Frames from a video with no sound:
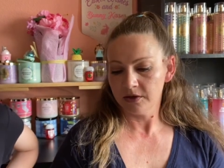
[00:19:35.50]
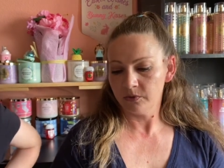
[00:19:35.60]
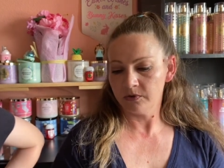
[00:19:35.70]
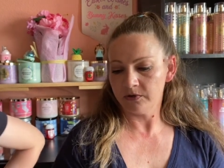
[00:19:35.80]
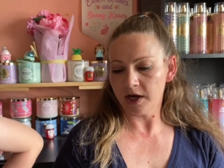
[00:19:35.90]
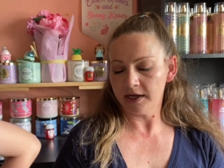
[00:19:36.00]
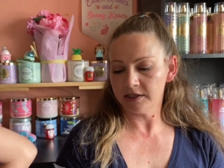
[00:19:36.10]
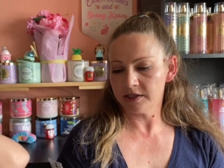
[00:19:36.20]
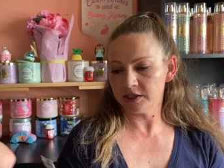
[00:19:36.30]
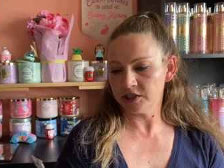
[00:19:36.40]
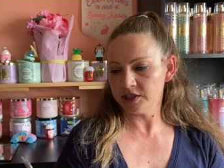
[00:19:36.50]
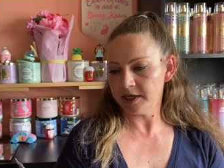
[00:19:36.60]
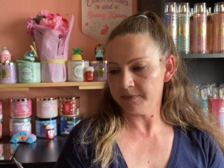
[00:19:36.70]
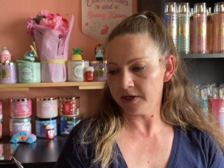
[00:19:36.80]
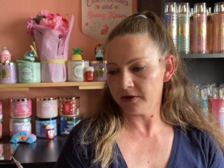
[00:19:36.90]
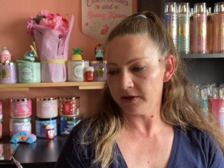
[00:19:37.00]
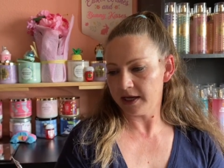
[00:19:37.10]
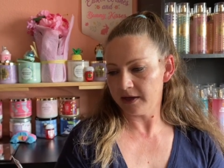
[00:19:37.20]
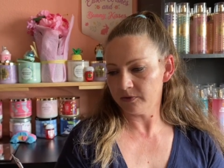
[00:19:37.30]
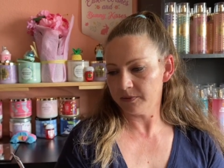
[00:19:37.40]
We've got the Shea Butter
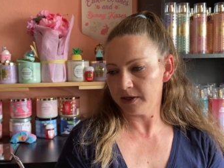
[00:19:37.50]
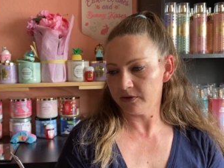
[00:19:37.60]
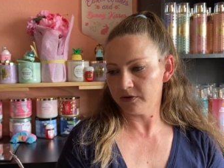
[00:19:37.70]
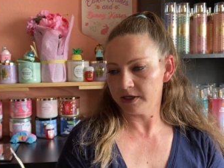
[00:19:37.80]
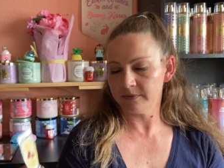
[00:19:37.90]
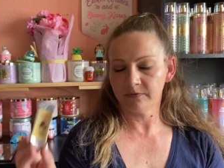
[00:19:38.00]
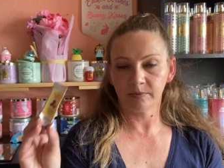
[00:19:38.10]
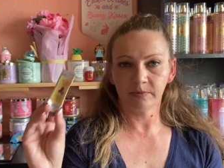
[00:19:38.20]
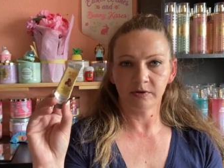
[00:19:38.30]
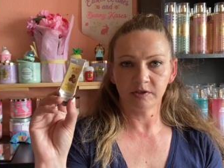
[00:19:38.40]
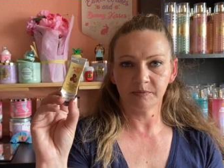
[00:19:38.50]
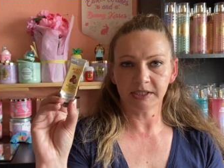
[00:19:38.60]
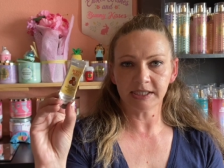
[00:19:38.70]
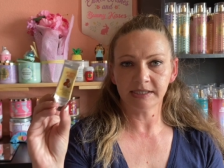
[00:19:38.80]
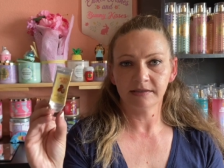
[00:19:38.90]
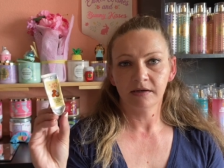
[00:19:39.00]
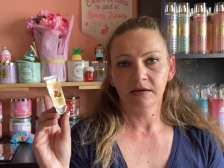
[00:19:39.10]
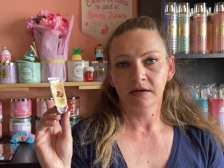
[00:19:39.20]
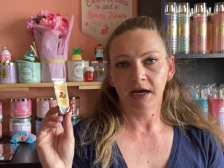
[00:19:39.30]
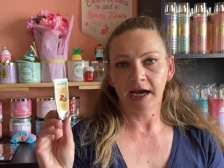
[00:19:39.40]
Hand Repair Cream from Burt's Bees.
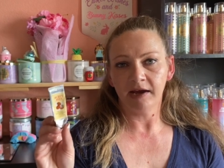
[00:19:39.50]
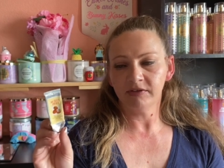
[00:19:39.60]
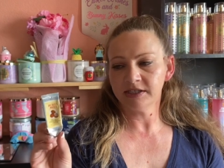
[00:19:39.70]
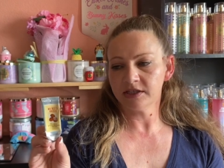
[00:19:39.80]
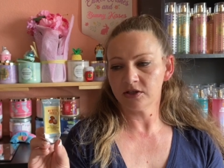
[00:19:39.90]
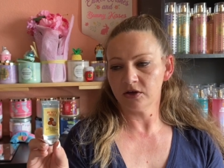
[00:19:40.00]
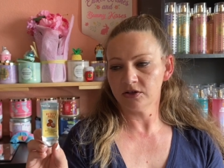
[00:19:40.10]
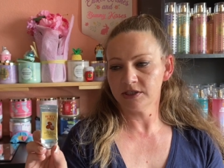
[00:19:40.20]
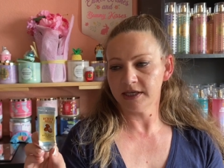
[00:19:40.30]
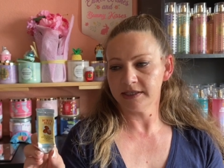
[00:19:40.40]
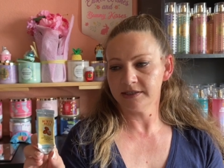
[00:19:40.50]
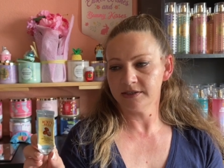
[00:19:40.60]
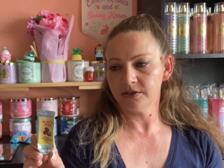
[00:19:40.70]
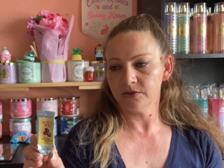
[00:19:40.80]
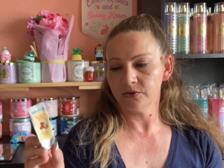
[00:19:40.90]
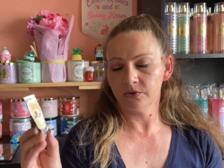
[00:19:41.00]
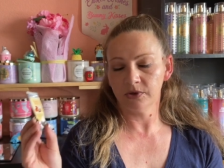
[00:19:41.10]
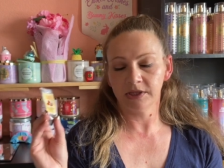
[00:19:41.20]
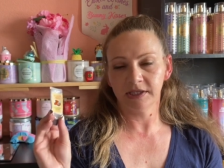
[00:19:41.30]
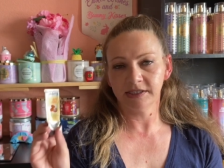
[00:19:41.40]
I have this in a large size too.
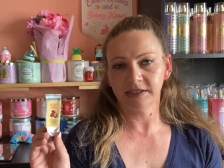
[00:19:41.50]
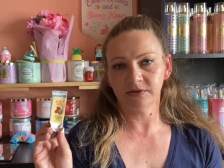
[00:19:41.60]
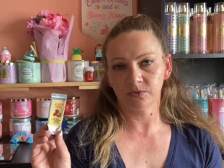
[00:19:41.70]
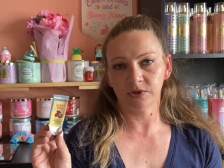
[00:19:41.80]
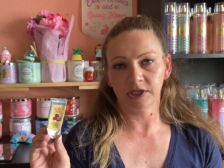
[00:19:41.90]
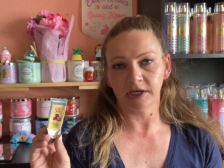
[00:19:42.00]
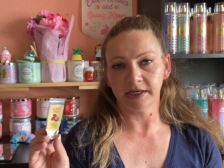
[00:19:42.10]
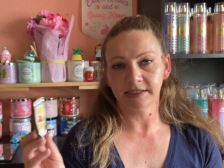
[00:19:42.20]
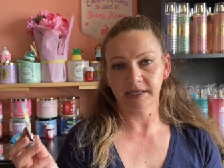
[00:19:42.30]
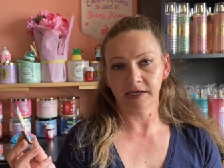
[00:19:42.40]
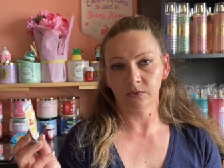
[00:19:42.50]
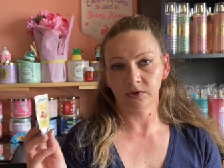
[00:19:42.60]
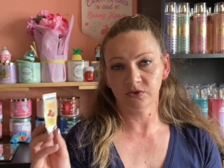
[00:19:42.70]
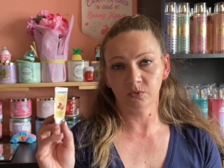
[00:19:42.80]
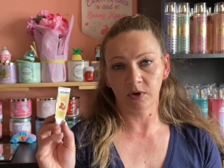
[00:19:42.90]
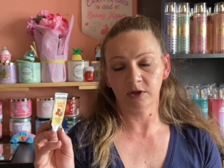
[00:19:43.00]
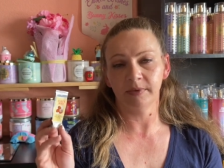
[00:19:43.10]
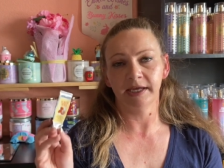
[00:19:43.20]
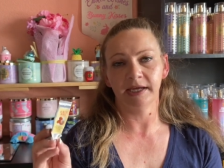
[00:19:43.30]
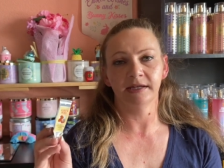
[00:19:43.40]
This is really nice, and it works well on
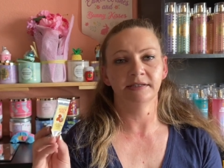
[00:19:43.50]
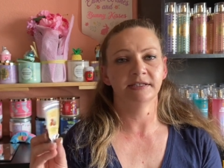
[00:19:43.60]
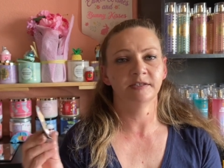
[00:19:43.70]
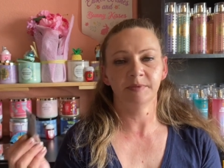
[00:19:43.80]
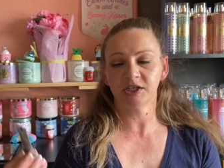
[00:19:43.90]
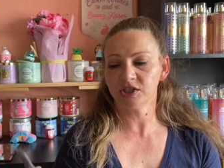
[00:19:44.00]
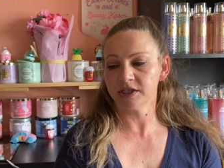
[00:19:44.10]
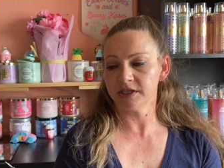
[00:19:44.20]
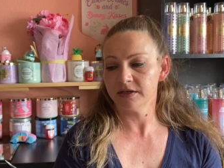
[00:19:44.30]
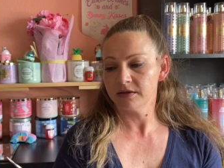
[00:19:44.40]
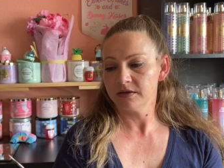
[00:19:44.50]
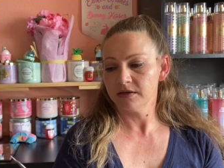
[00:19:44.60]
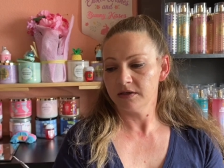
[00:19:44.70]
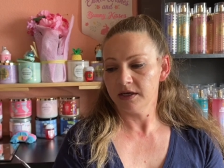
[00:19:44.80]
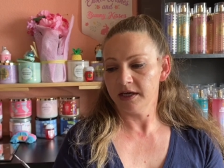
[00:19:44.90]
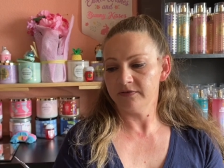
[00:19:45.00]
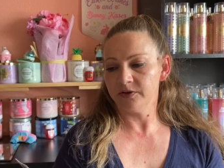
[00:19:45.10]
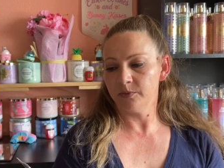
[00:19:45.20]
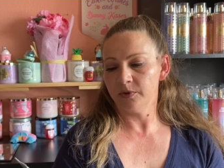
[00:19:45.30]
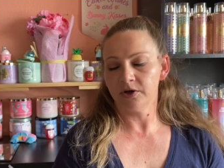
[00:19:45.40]
my hands, especially if
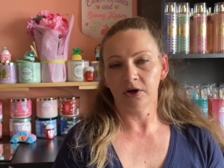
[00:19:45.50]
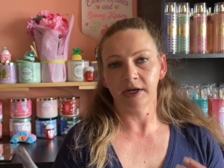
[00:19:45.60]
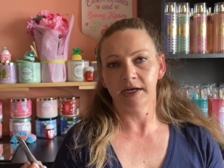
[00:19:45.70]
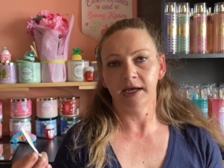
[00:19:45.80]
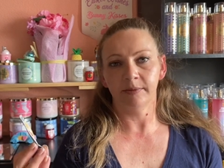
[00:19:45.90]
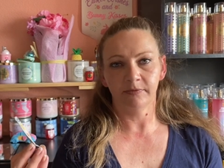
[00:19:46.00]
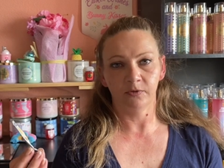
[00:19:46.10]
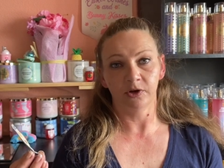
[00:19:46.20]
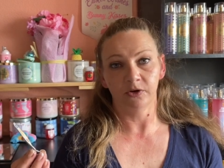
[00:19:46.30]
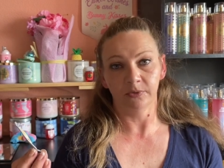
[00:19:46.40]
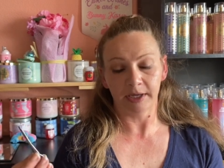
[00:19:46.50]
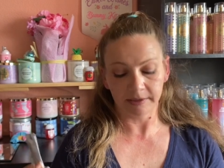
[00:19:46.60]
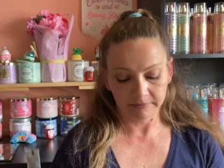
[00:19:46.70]
you put it on at night before you go to bed.